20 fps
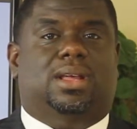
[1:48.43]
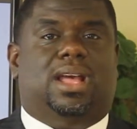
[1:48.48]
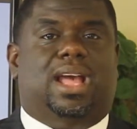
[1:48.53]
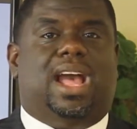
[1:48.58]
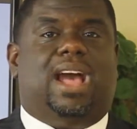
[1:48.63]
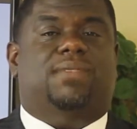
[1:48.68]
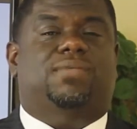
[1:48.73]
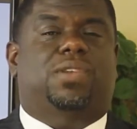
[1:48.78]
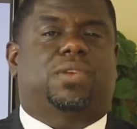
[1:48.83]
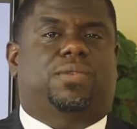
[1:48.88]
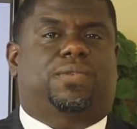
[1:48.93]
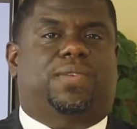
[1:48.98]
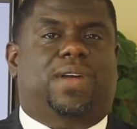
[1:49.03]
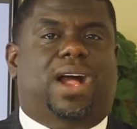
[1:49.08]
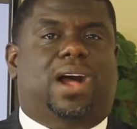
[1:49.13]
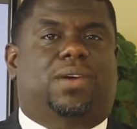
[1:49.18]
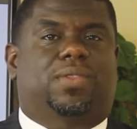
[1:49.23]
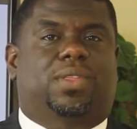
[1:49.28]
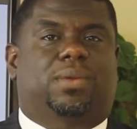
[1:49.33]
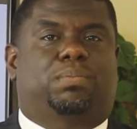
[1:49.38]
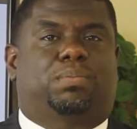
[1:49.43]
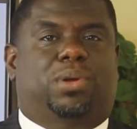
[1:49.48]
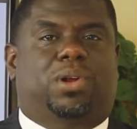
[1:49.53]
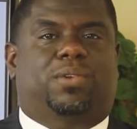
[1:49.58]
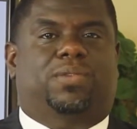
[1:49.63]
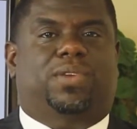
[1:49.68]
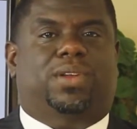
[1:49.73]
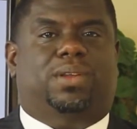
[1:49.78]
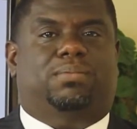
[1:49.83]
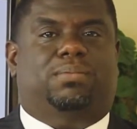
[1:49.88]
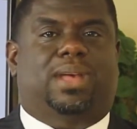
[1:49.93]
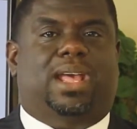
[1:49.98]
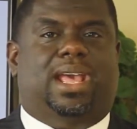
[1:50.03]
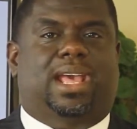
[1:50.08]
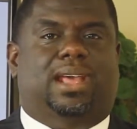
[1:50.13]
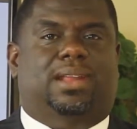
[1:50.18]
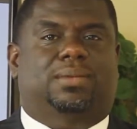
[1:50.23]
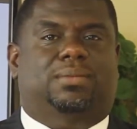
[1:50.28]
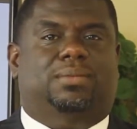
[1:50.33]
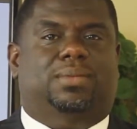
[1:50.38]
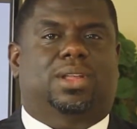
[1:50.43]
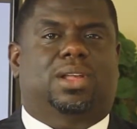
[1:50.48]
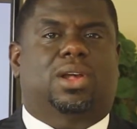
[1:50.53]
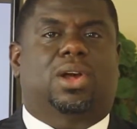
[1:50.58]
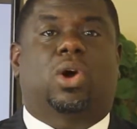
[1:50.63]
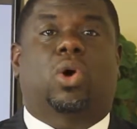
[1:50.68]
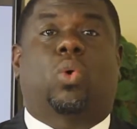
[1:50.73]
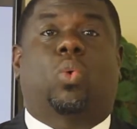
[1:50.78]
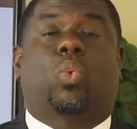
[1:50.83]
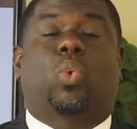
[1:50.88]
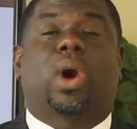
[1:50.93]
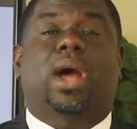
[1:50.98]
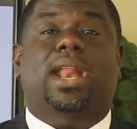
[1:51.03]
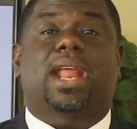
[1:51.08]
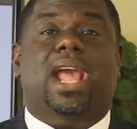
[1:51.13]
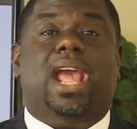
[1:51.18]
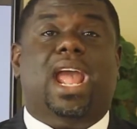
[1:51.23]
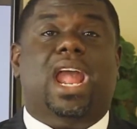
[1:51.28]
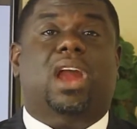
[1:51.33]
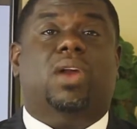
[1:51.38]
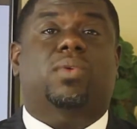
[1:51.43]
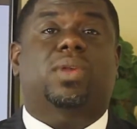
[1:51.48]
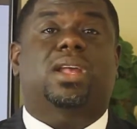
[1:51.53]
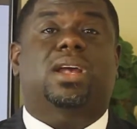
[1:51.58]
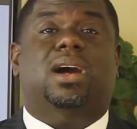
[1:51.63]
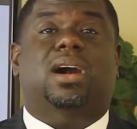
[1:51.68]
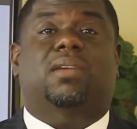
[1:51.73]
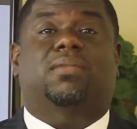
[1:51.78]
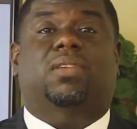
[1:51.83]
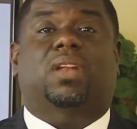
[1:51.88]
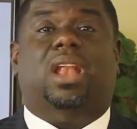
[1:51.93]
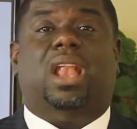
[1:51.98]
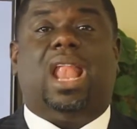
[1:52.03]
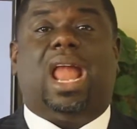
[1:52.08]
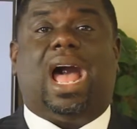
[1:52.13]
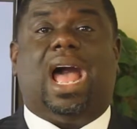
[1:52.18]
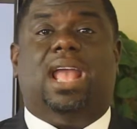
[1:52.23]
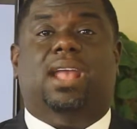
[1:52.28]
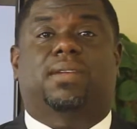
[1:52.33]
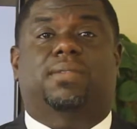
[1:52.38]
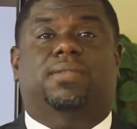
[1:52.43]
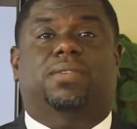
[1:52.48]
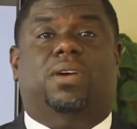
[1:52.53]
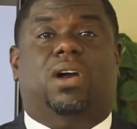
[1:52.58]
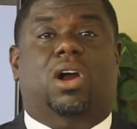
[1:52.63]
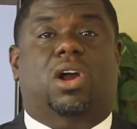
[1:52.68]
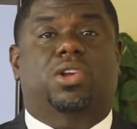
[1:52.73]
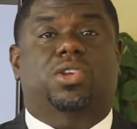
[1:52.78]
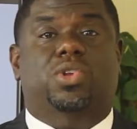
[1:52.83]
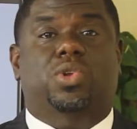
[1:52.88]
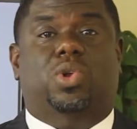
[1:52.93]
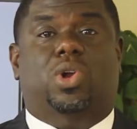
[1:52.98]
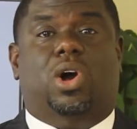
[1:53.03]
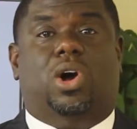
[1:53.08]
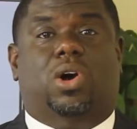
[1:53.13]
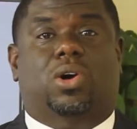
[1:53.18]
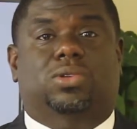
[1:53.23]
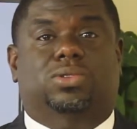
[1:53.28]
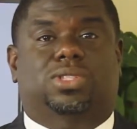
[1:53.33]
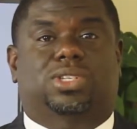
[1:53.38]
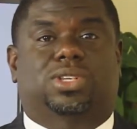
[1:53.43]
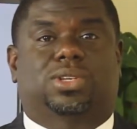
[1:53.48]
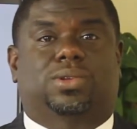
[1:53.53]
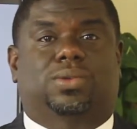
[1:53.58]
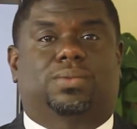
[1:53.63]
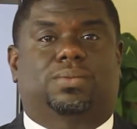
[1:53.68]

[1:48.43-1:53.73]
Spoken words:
Have you found the perfect man? What area of life are you called to?